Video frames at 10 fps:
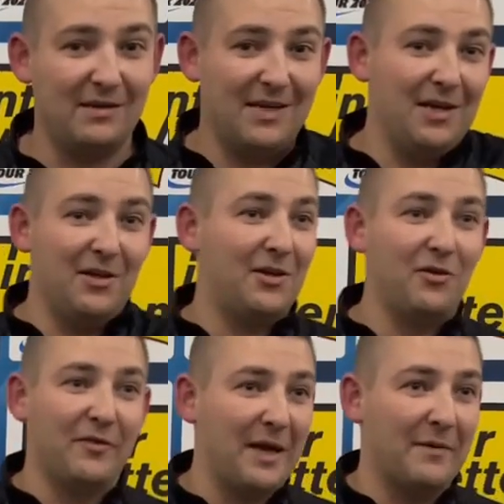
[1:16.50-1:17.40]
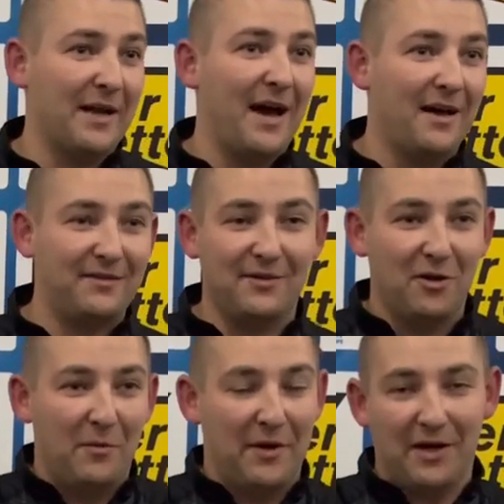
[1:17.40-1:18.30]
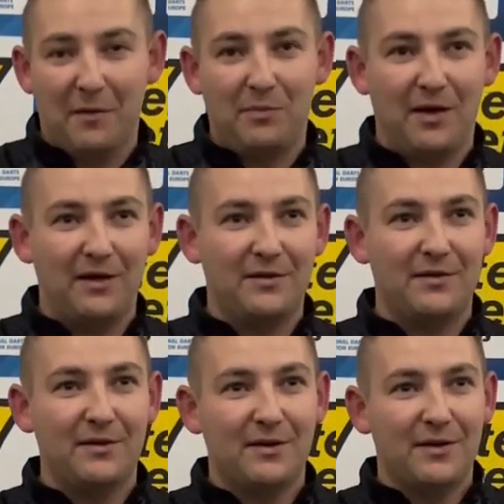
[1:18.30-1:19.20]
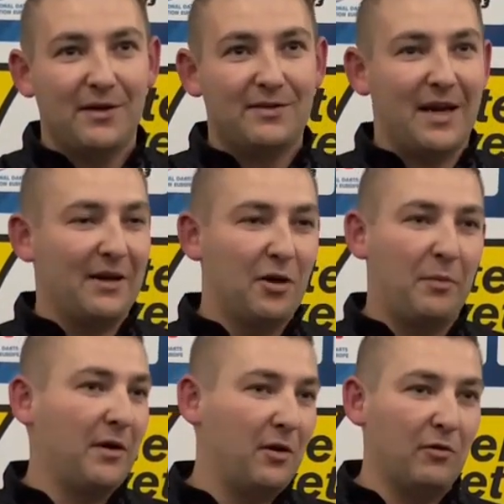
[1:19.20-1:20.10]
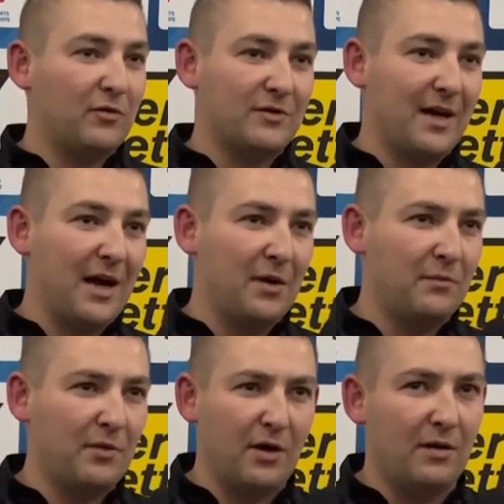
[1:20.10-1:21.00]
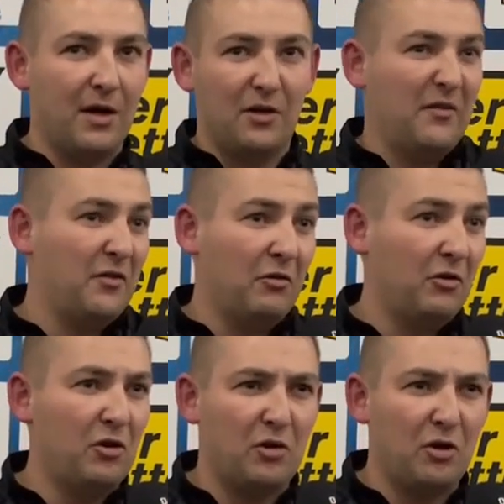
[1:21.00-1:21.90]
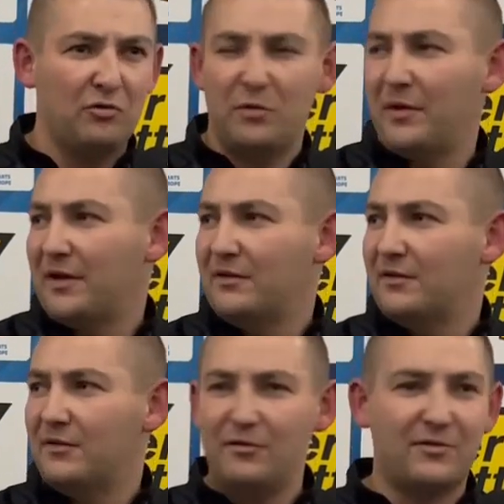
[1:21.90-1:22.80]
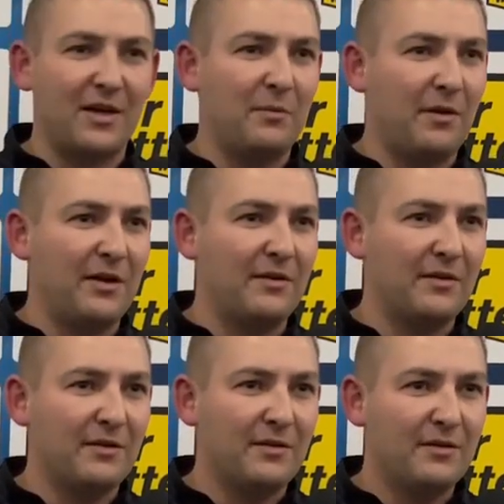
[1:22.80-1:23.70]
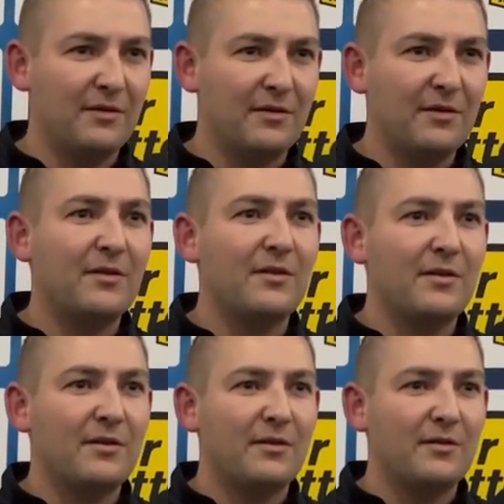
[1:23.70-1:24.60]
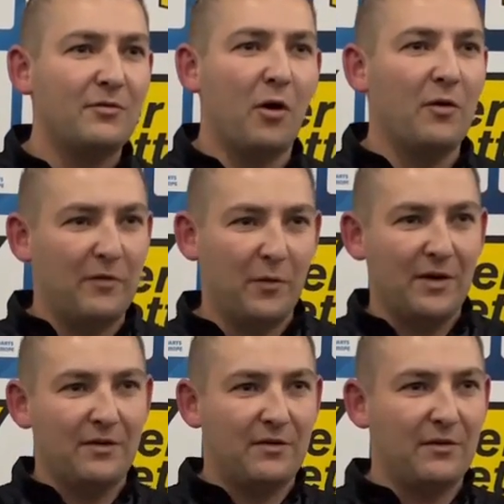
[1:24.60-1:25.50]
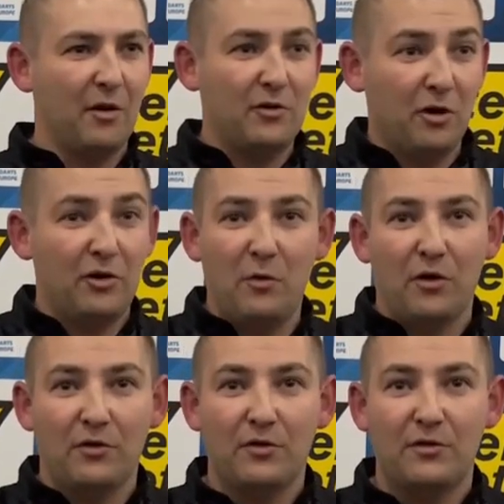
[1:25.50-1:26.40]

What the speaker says: It's another game of darts. You know what I mean? I played Danny Noppert loads of times. I don't even know who's he playing. Who's Danny playing? No, if he wins. Oh, is he already won?